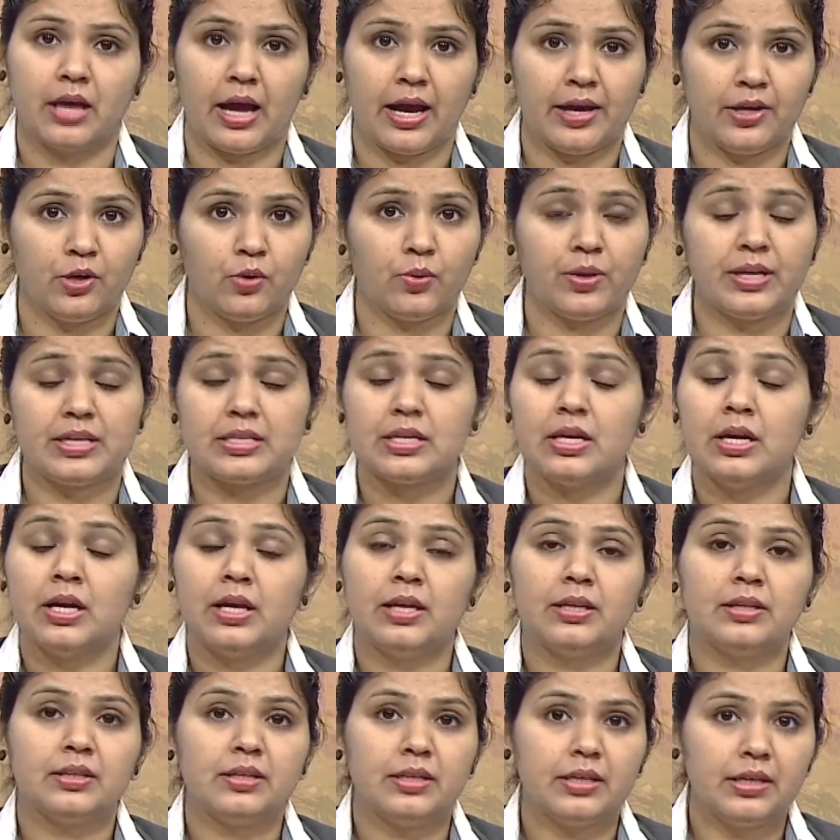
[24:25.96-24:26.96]
iOS,
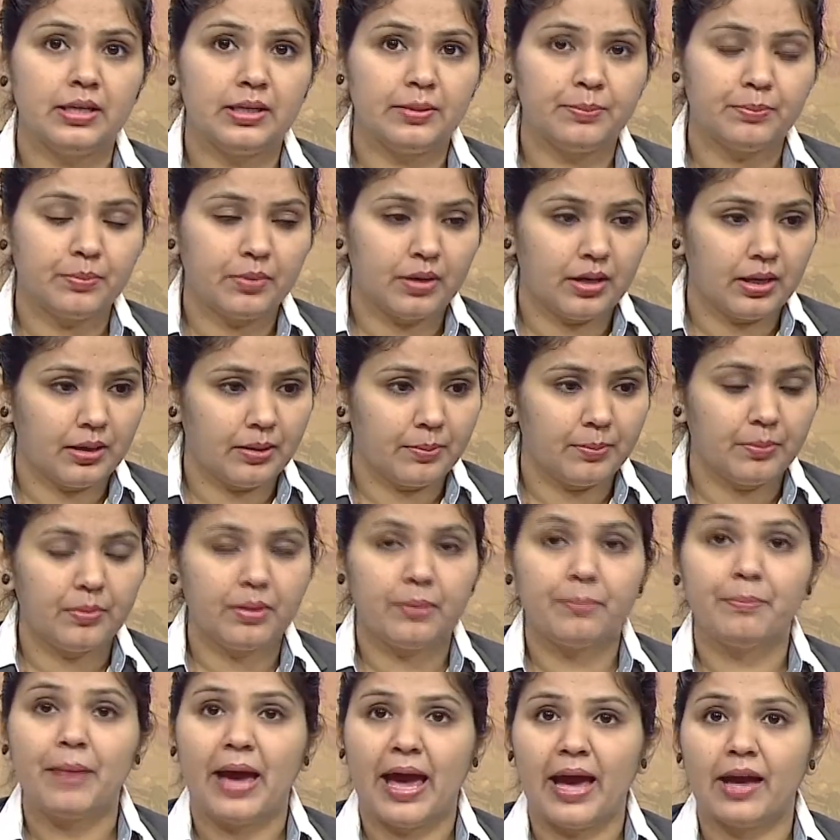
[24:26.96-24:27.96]
the
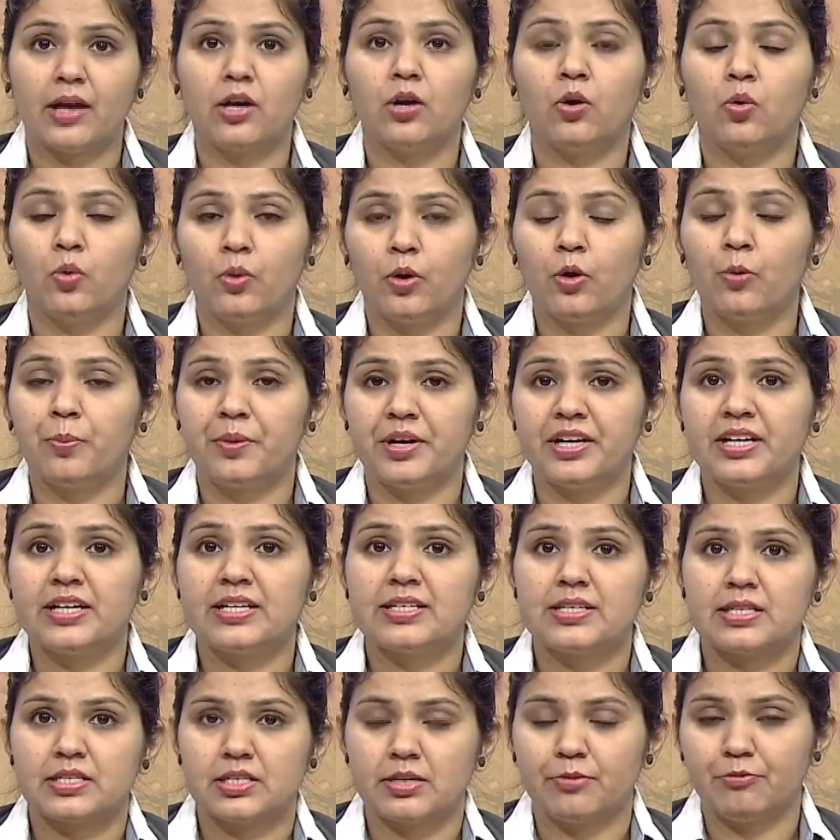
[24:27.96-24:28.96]
Mac operating
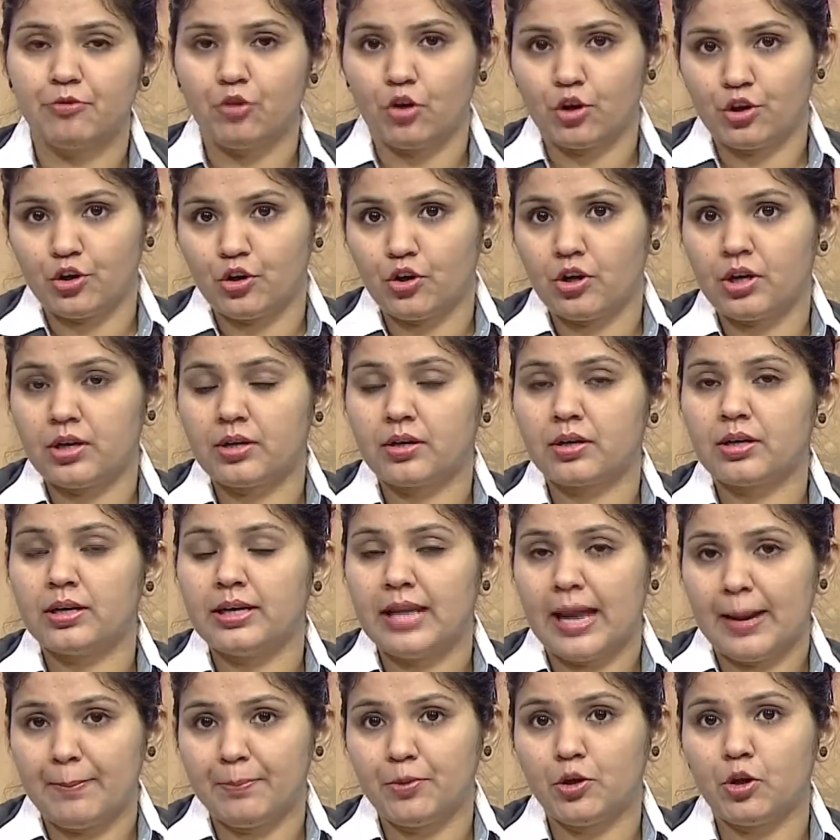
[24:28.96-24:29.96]
system for your
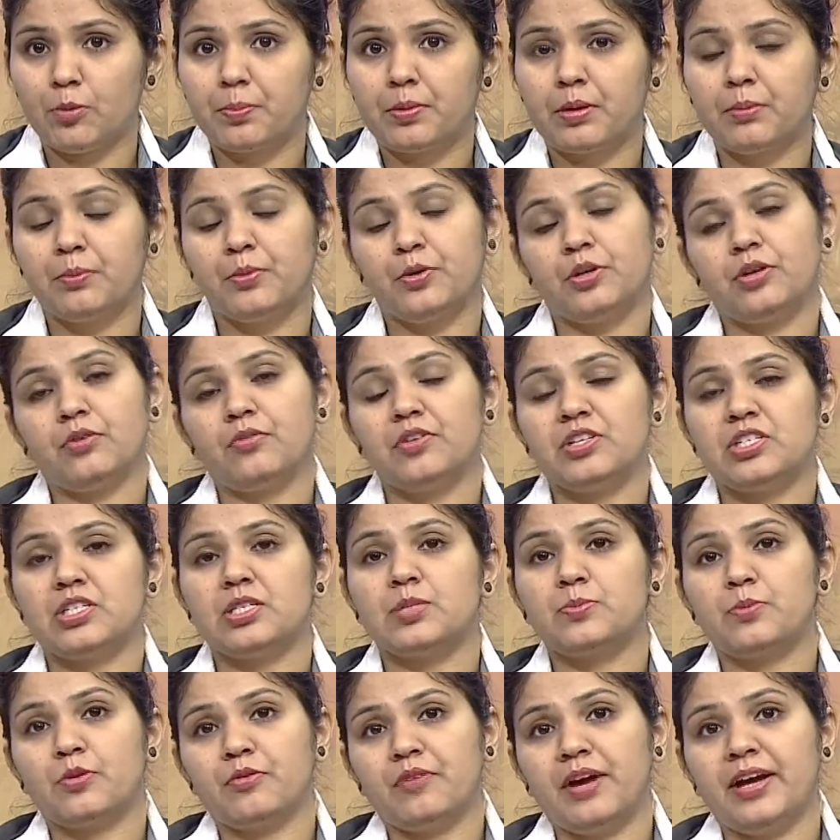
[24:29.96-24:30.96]
laptop computer, which
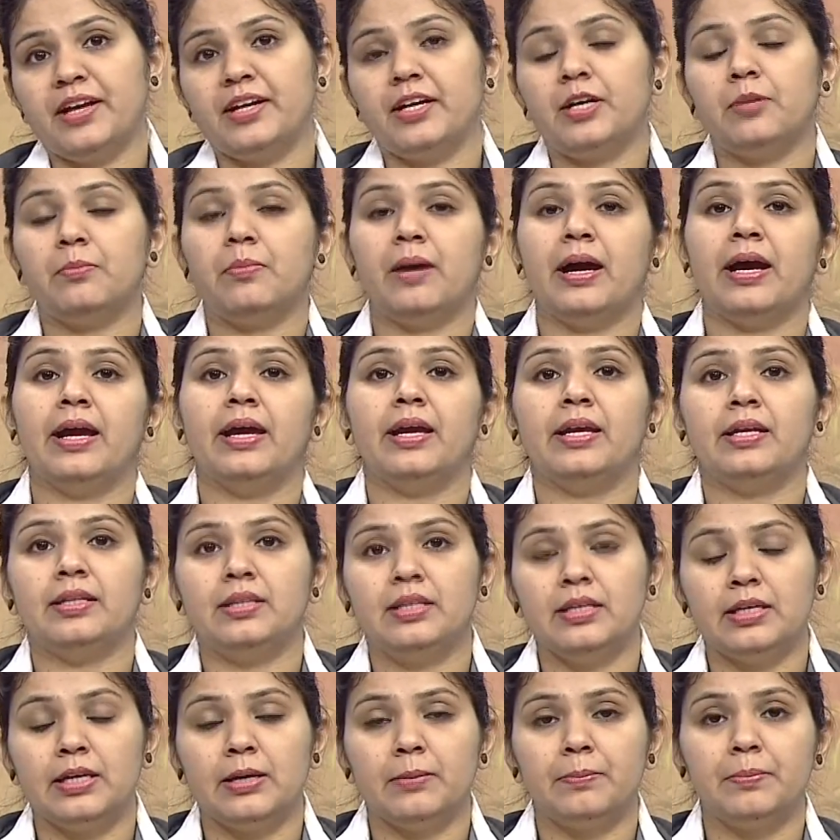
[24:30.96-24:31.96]
is provided by
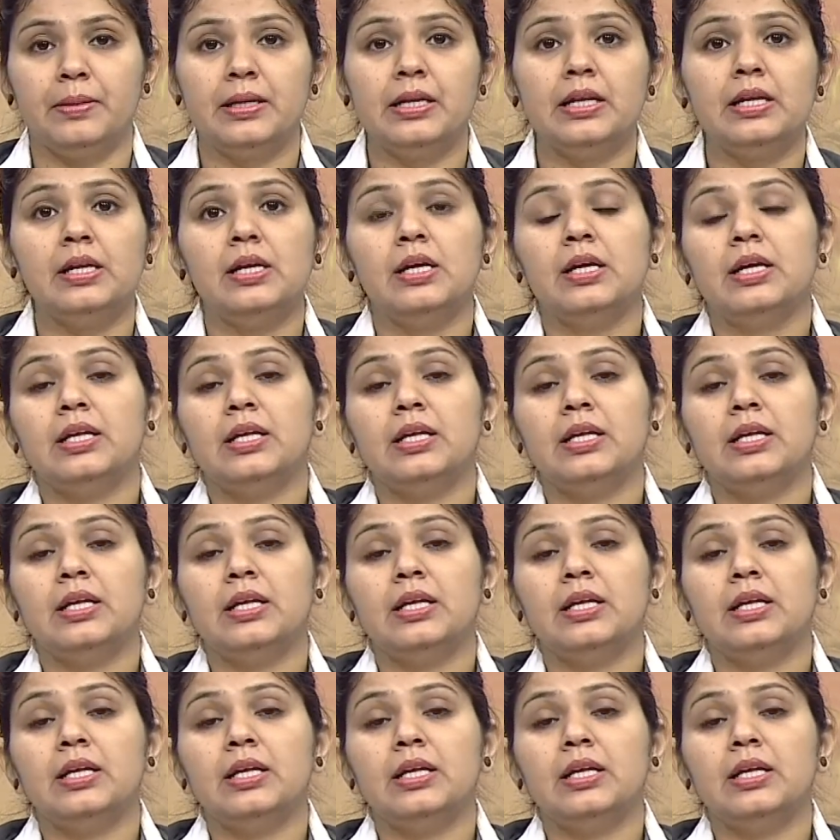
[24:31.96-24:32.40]
the Apple.